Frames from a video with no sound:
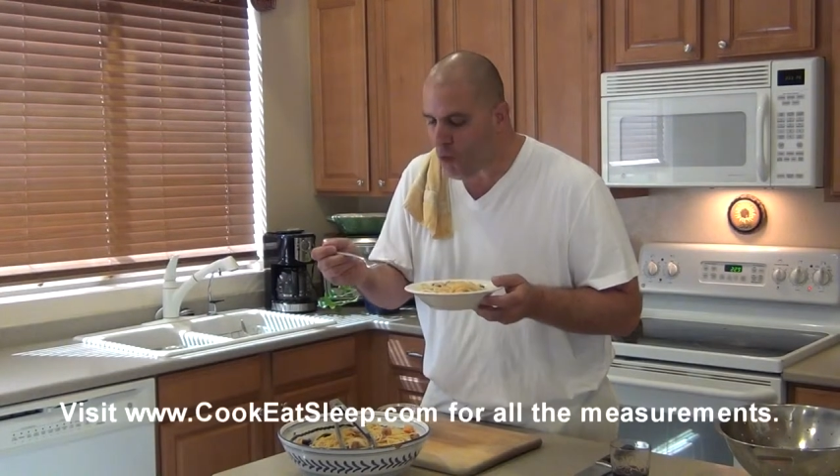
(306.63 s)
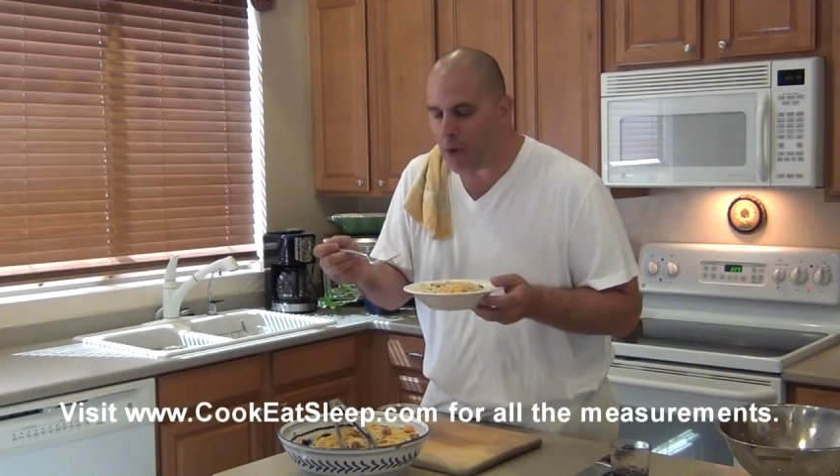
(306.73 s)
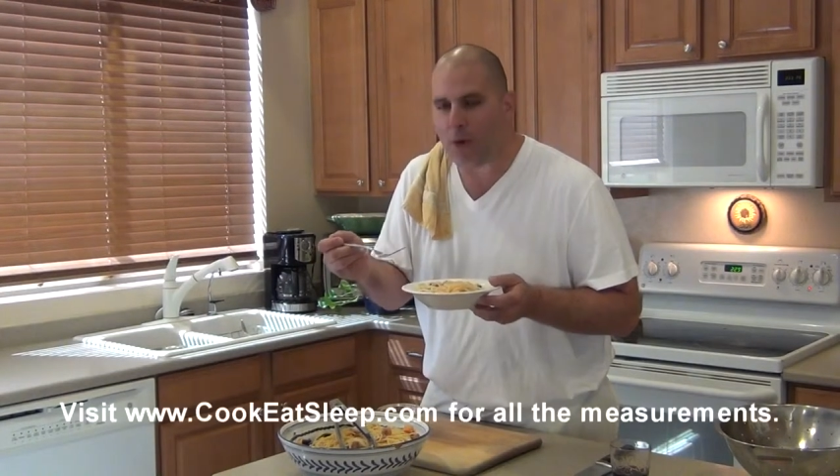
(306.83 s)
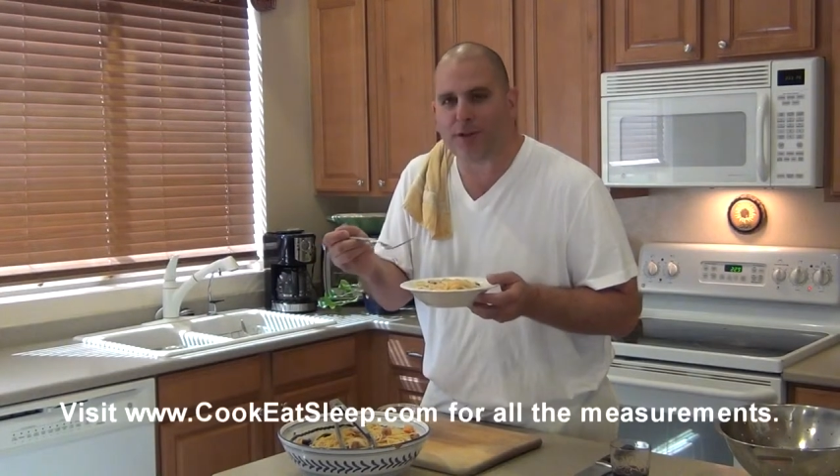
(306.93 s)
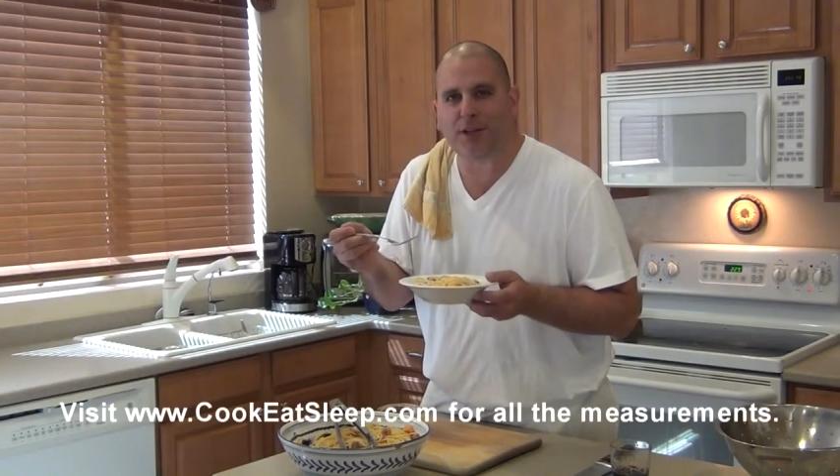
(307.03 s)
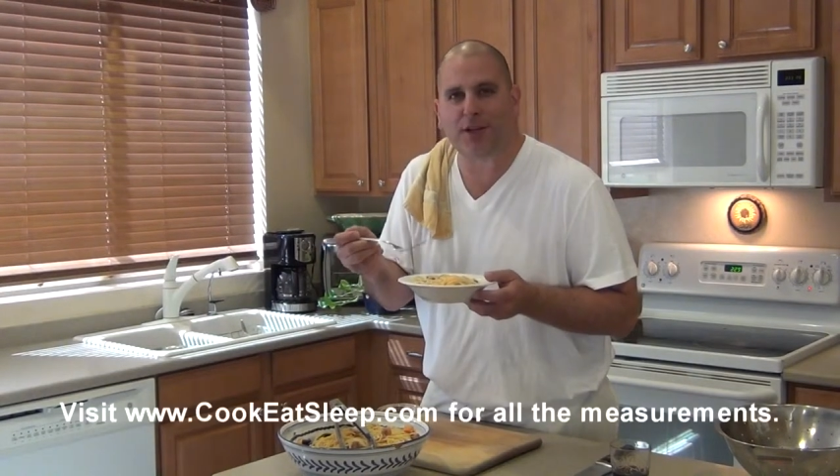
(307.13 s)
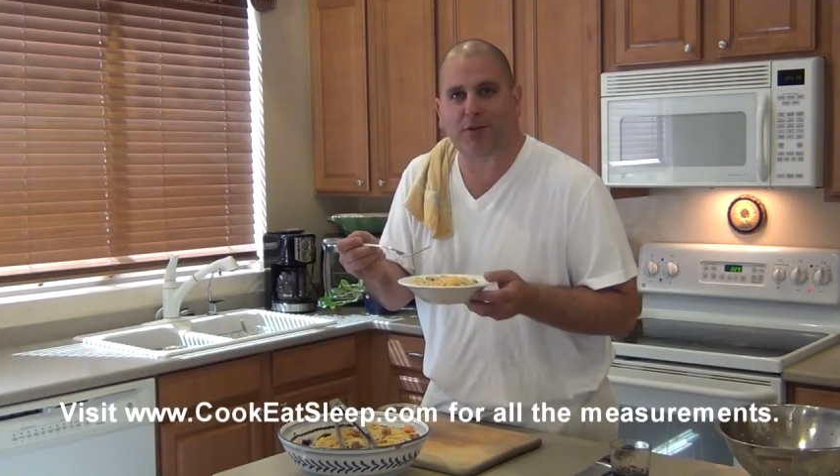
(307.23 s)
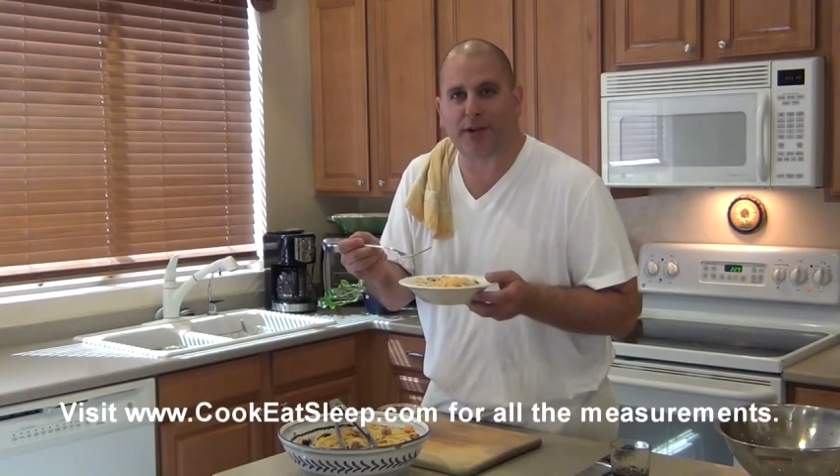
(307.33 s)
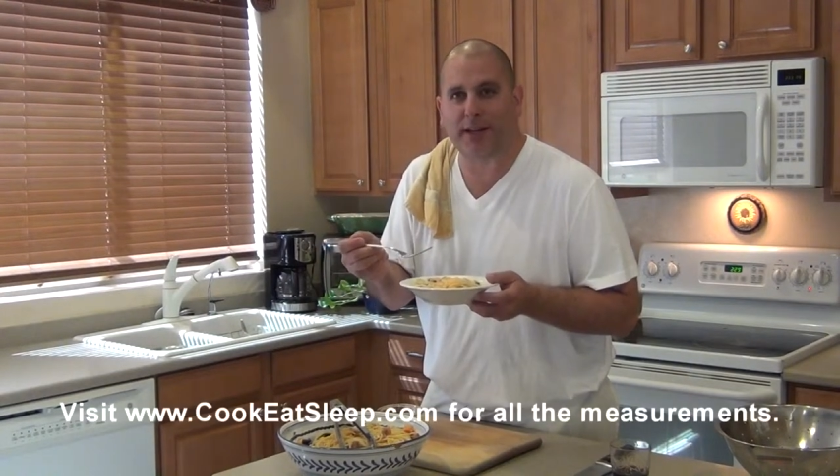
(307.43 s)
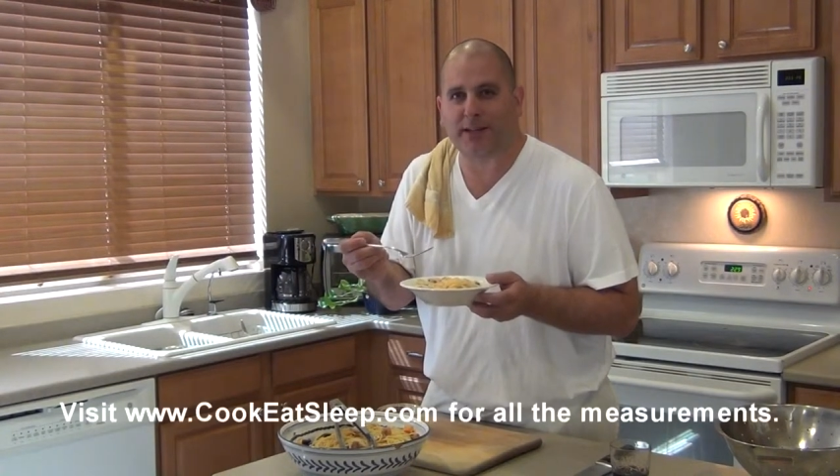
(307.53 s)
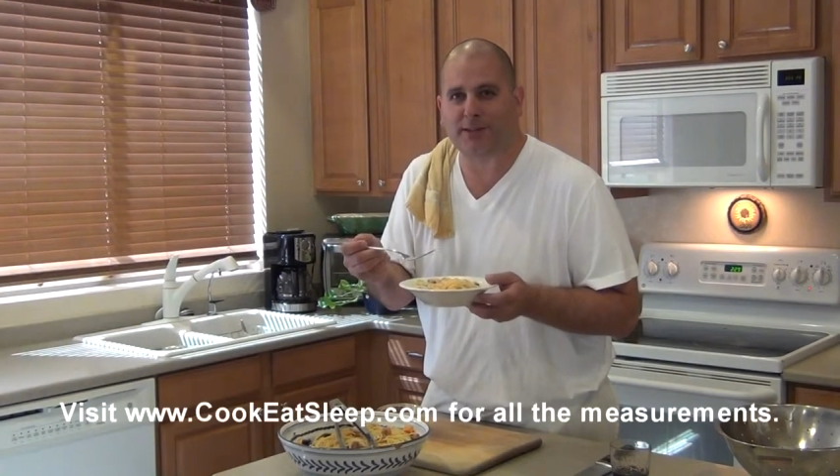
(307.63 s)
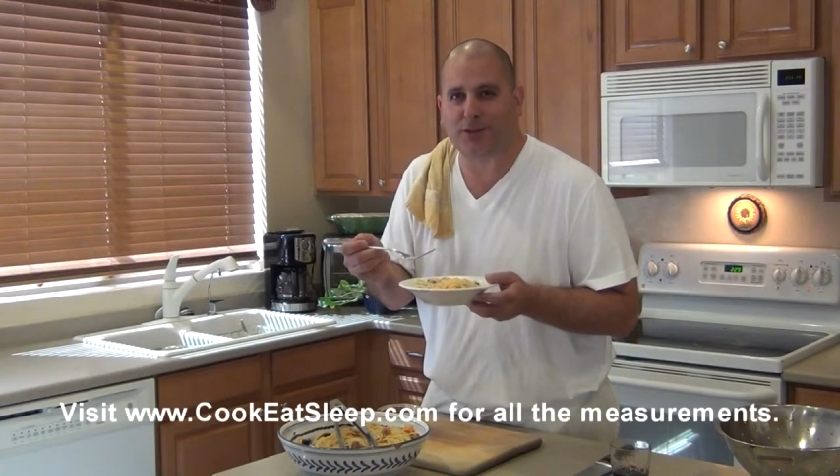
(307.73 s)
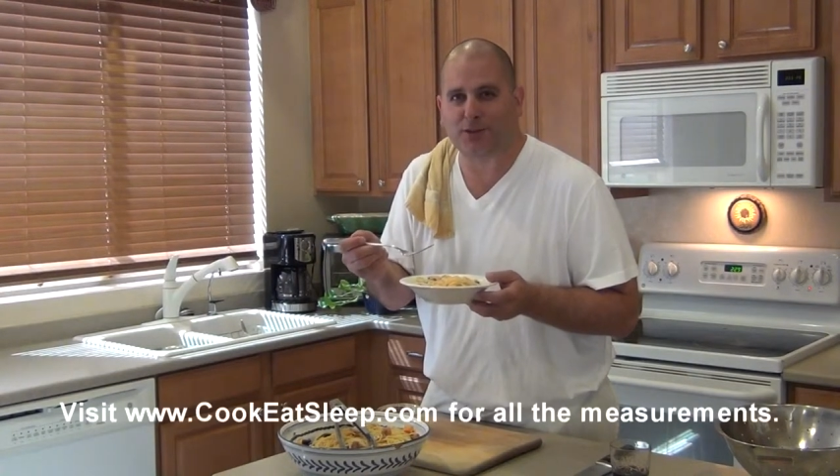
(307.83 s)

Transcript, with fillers: All the ingredients